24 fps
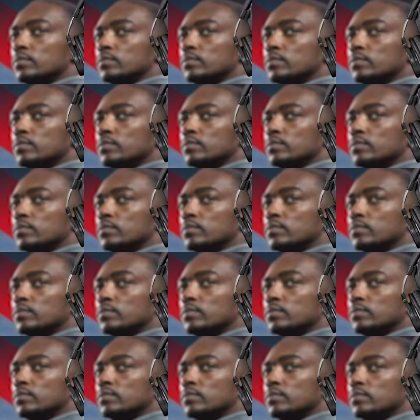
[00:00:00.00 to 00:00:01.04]

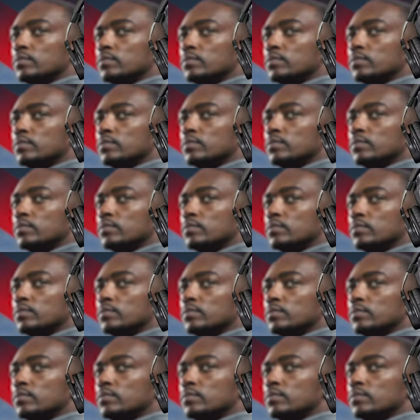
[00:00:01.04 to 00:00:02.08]

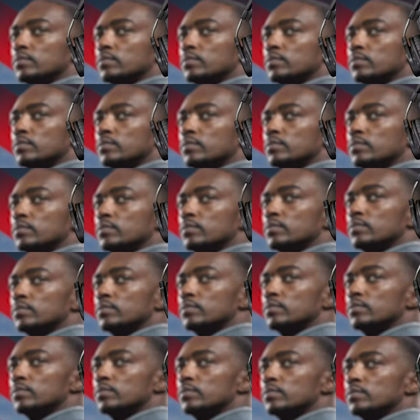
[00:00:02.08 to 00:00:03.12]

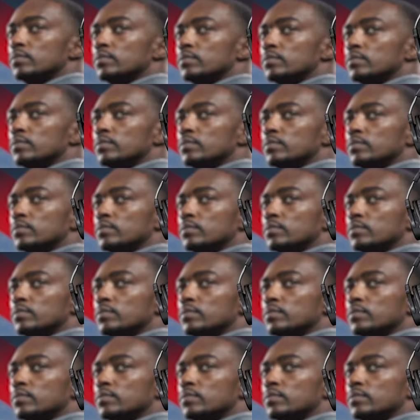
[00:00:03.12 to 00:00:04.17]

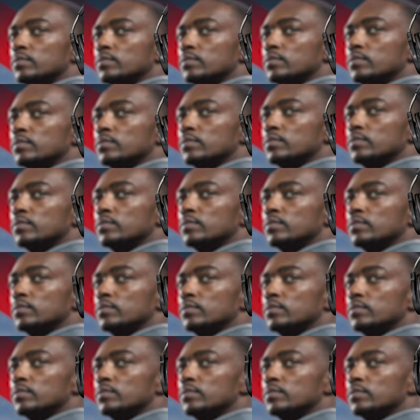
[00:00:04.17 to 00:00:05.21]

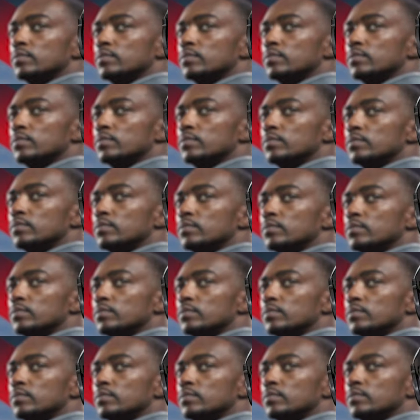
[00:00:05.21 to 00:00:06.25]

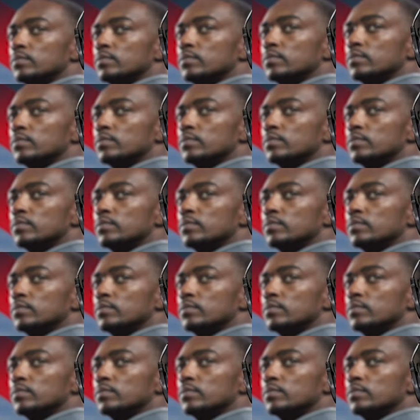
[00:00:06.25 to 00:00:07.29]

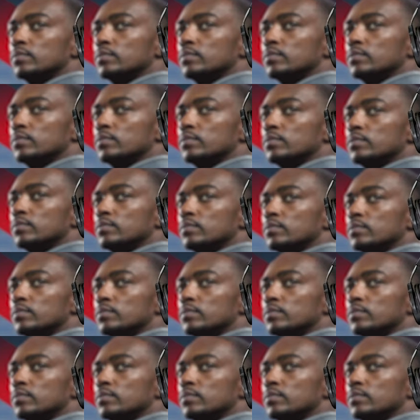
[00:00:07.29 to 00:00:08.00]
(silent)